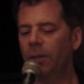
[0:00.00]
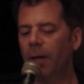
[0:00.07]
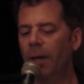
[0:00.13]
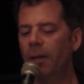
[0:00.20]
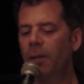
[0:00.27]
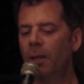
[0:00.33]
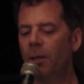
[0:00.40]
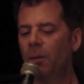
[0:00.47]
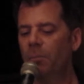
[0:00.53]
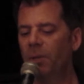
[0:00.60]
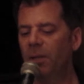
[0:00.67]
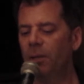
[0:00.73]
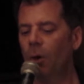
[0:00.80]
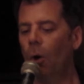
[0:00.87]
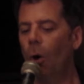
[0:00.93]
I
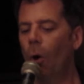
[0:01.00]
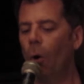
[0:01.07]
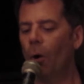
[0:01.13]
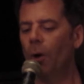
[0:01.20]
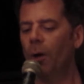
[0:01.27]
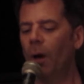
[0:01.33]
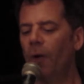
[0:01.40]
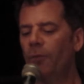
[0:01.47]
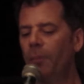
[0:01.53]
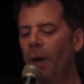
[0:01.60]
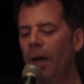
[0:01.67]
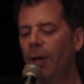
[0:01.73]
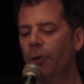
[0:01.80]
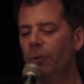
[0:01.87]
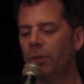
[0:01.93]
bit the horn off
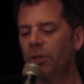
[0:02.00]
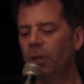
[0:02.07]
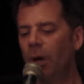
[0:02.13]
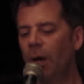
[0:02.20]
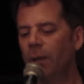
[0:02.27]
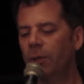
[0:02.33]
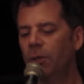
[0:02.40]
my croissant,